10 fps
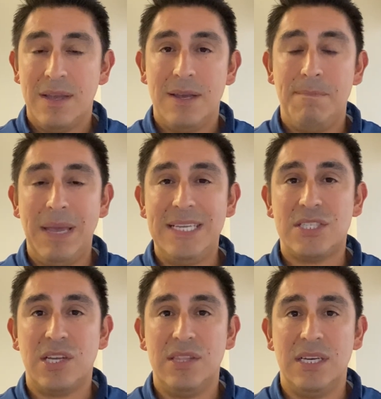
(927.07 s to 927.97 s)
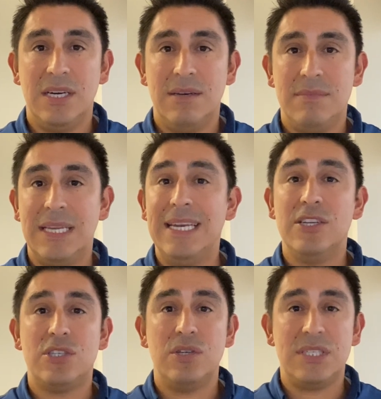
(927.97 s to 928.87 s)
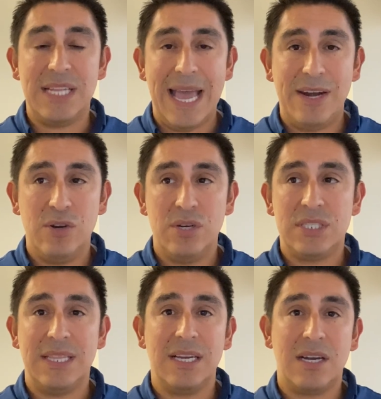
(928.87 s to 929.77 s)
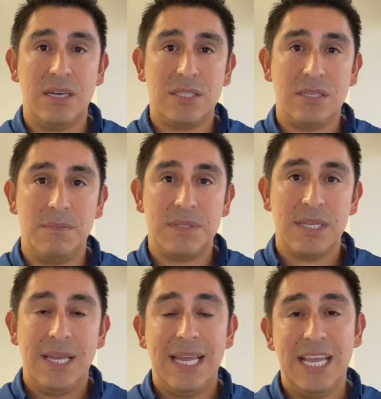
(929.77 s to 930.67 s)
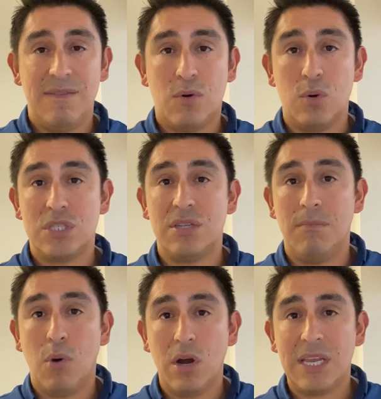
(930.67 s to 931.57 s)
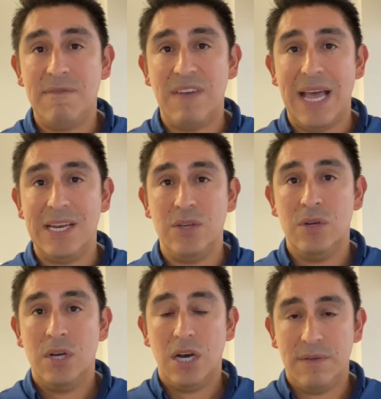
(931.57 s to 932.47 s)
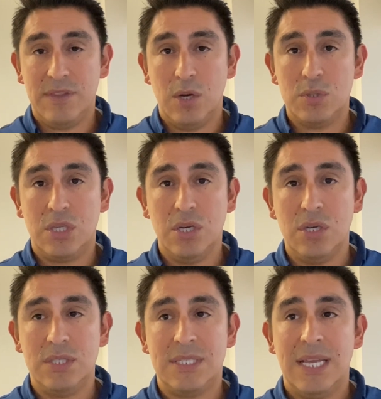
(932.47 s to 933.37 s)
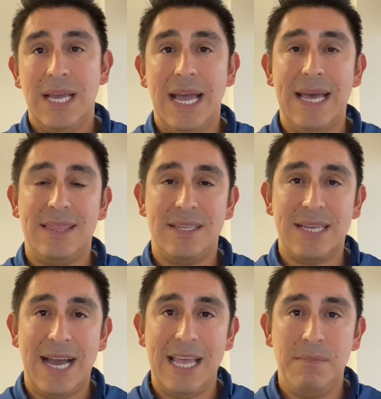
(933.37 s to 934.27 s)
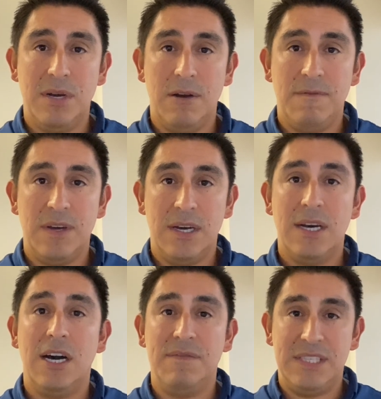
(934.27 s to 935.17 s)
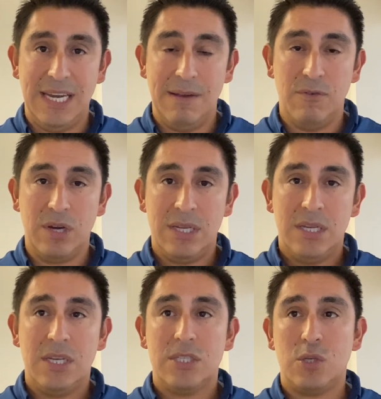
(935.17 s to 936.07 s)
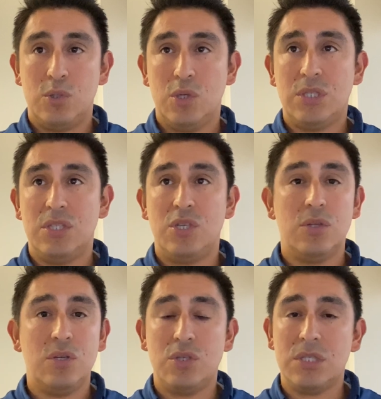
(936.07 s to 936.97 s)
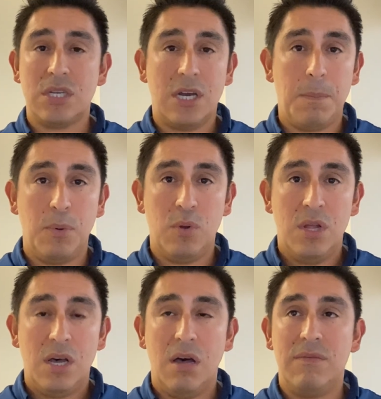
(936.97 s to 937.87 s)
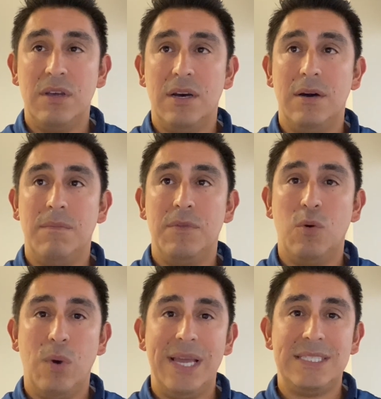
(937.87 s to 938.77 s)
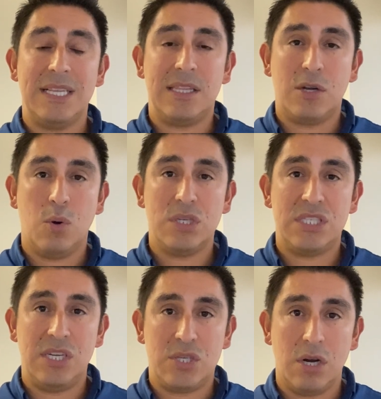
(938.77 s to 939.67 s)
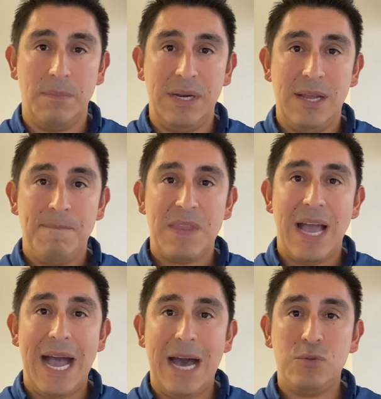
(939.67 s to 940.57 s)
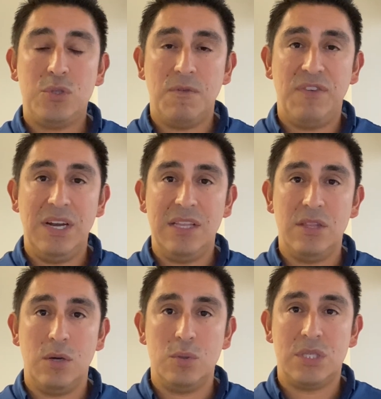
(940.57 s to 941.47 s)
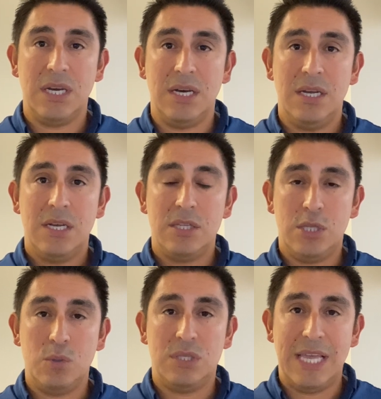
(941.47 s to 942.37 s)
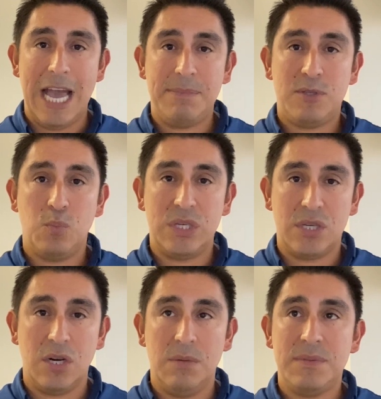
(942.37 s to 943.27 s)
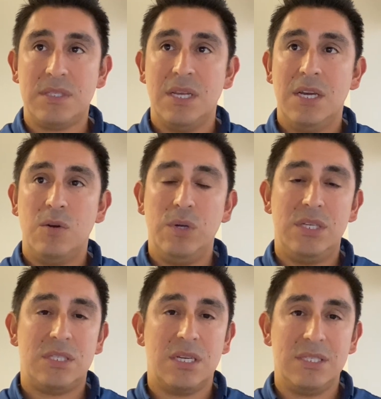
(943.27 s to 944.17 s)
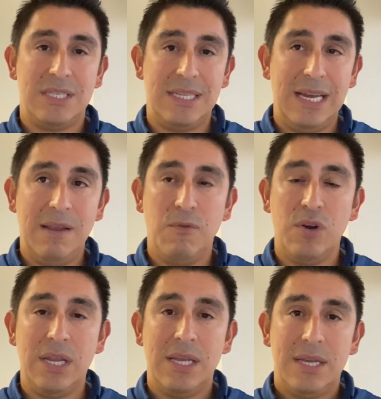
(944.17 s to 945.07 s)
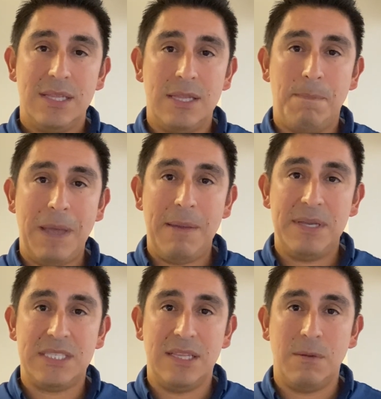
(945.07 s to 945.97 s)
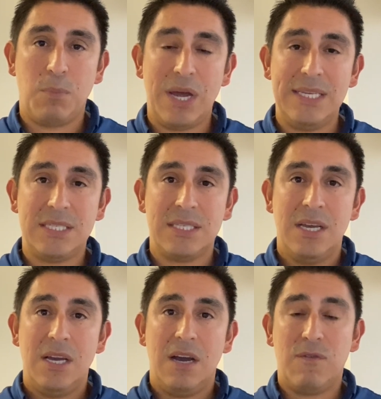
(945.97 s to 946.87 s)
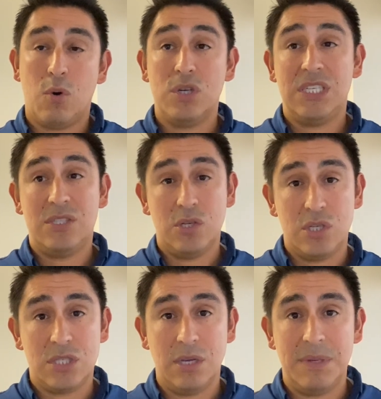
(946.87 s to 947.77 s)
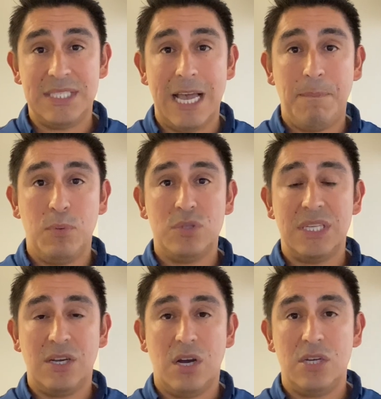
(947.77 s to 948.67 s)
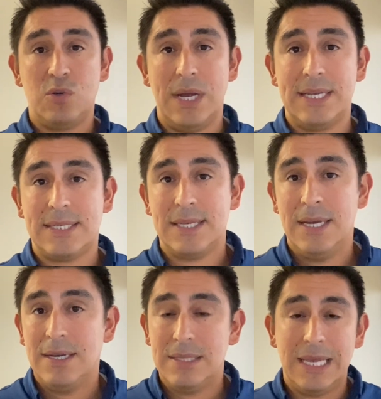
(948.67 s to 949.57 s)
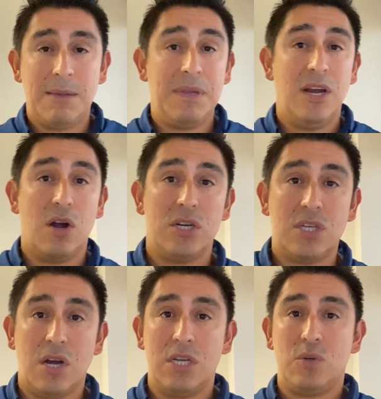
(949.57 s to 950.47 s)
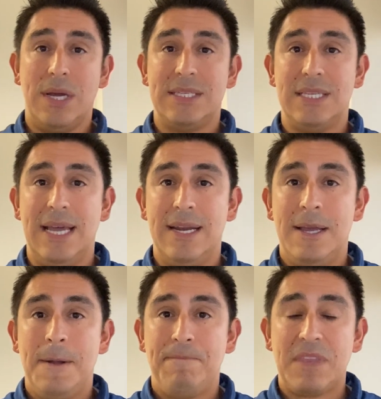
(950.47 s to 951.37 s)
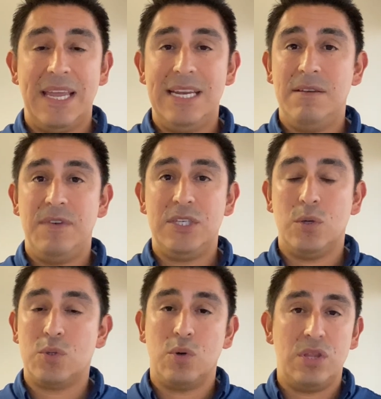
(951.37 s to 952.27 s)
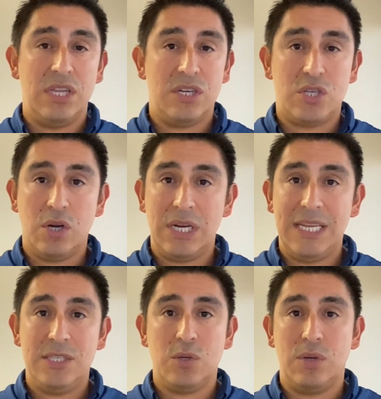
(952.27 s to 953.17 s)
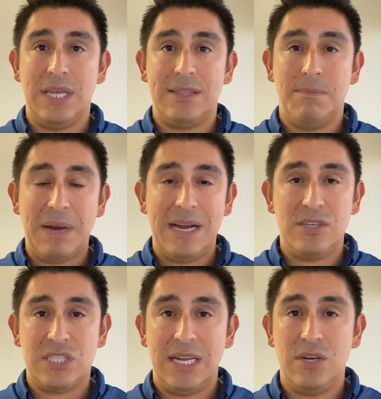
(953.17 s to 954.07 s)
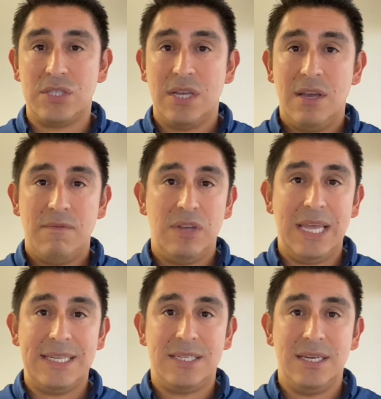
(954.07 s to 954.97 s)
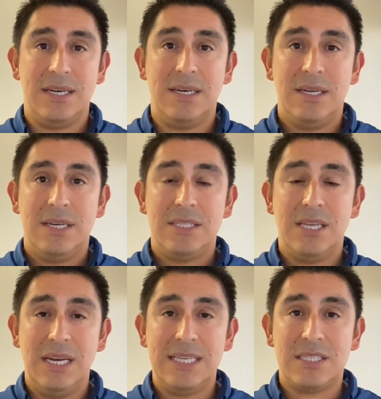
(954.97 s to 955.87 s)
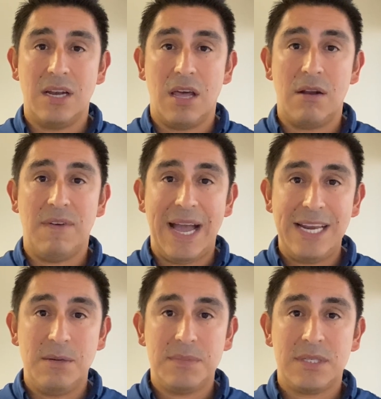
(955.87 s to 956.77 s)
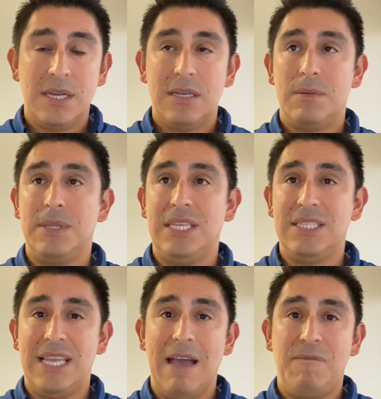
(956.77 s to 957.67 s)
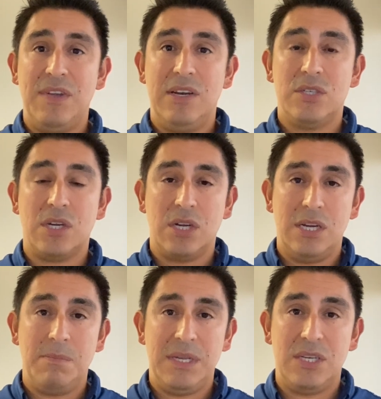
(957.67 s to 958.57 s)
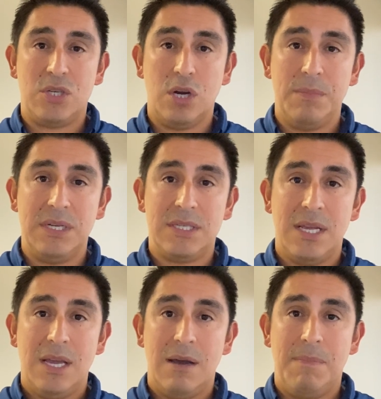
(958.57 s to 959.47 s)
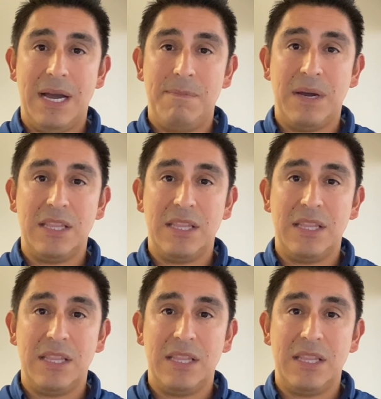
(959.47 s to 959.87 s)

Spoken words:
based on the industry standards and the customs, and of course the market value of those goods at the time of delivery. So those are just a couple of the ways that the courts determine how to fill in those gaps with terms. We discussed the delivery, the payment, and the price. Of course, these are just some examples in contracts. They can be large contracts that individuals or the attorneys or that the buyer and sellers forget to list a lot of items. But these gap fillers are going to be determined by the